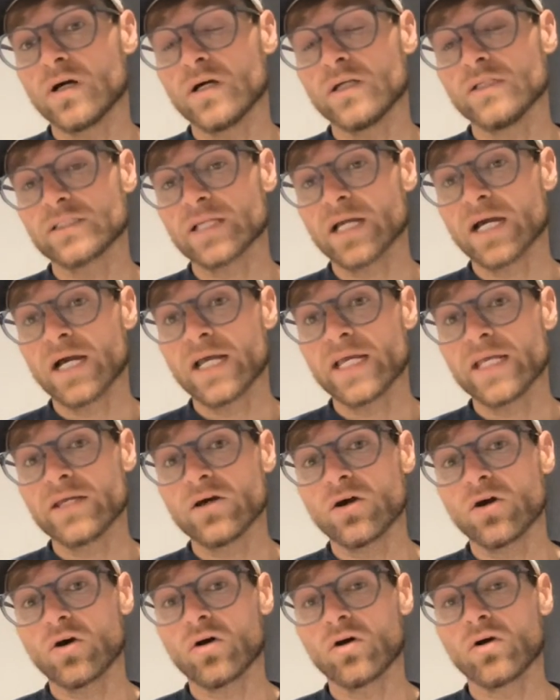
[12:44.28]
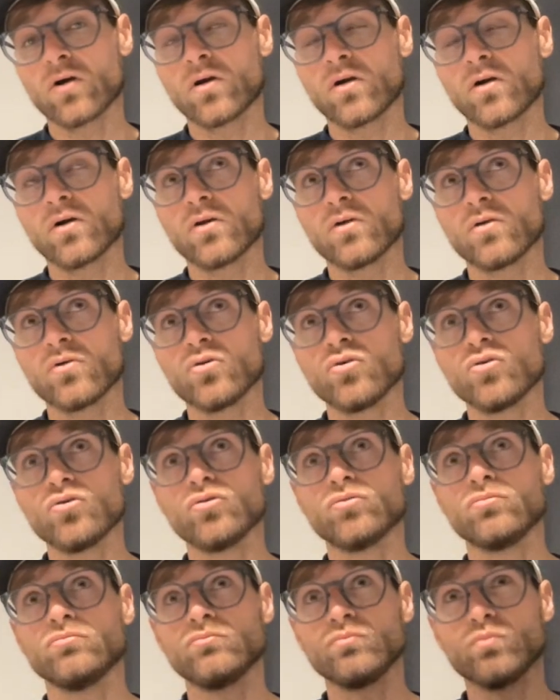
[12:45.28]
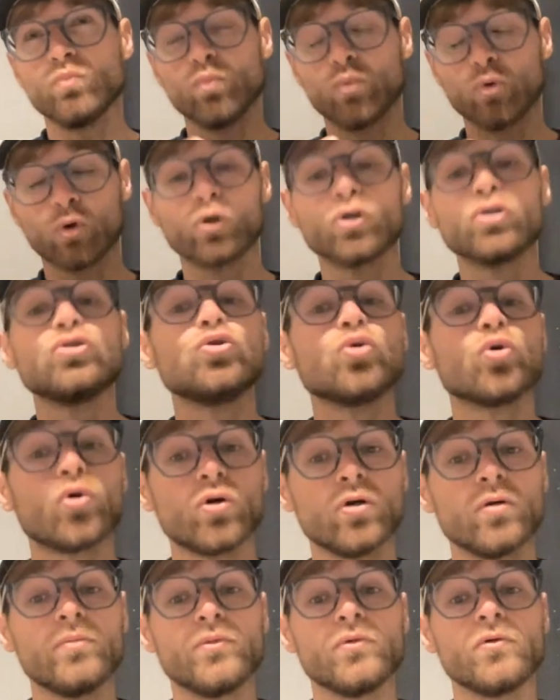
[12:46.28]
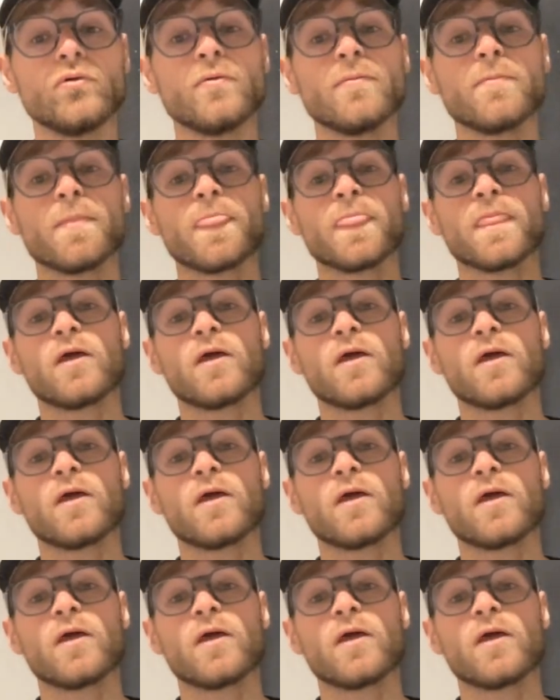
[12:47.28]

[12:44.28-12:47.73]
Sky are more durable